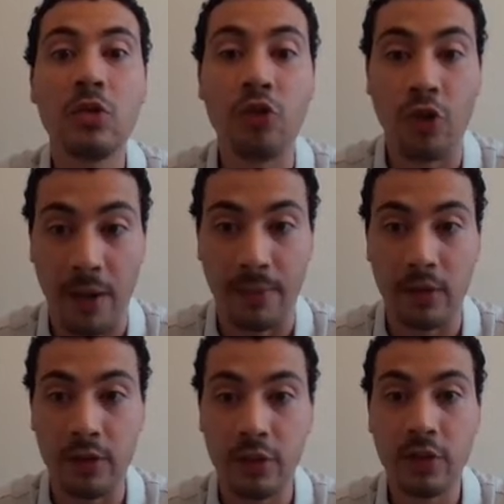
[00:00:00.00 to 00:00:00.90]

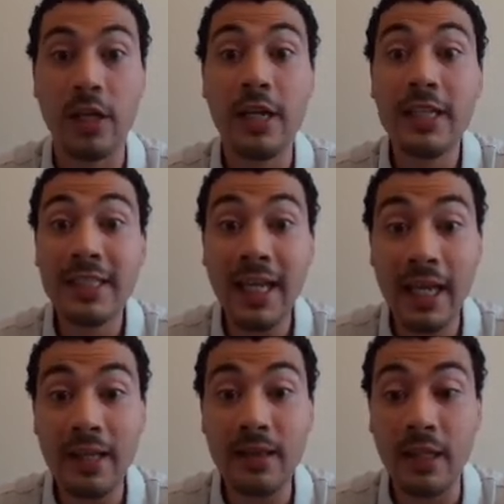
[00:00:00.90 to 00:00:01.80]
travels.
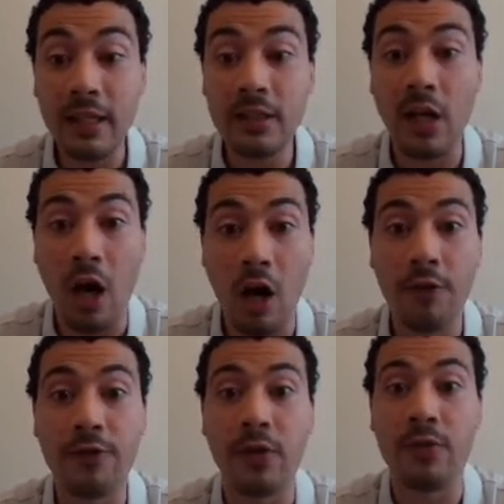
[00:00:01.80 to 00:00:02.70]
Scientists
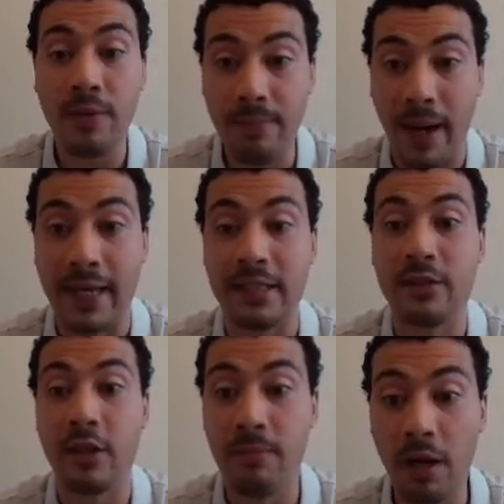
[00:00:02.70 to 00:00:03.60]
often revise
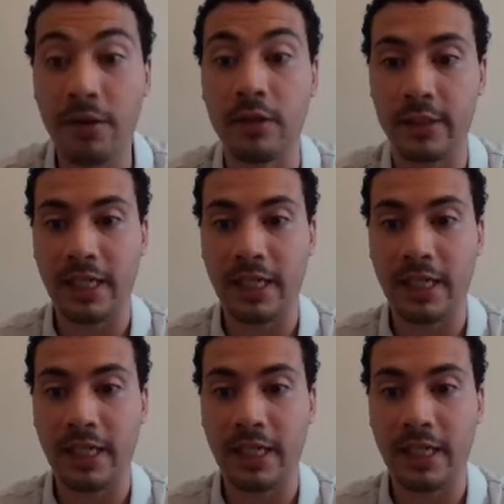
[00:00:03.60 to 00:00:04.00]
their models.